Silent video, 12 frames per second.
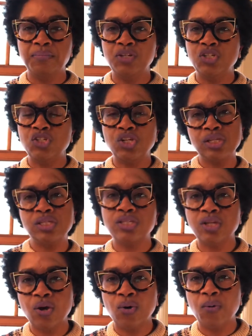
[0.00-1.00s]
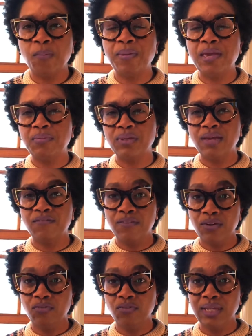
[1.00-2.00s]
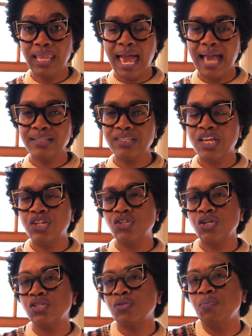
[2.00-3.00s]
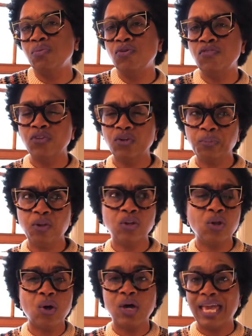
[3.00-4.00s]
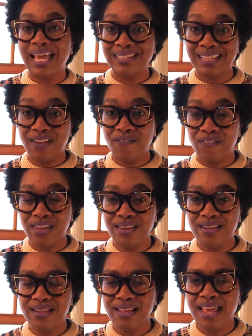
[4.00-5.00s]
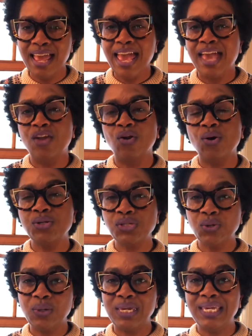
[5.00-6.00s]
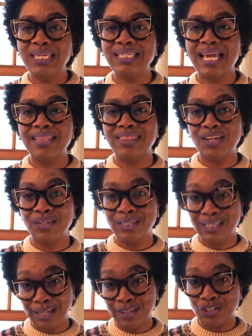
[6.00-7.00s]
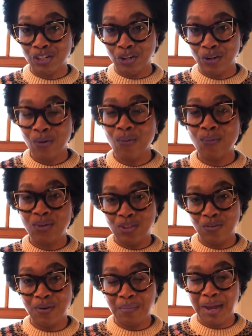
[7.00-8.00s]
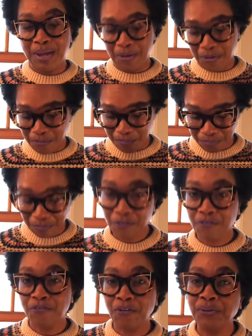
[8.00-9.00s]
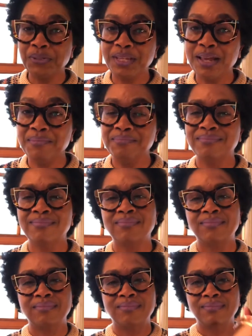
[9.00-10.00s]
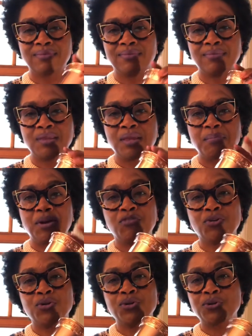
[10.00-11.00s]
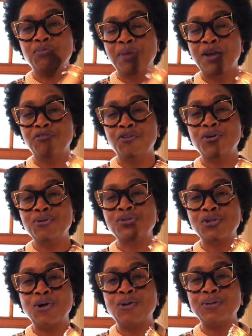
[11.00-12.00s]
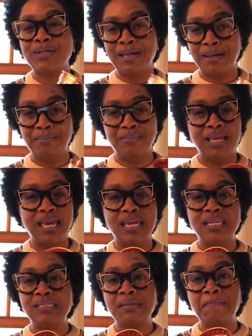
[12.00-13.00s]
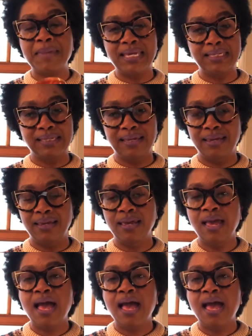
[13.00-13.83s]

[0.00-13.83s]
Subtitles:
Just so people can feel relaxed and just move along as they feel, and also eat at their leisure when they're in my home. First up, my rose gold cup. It is amazing.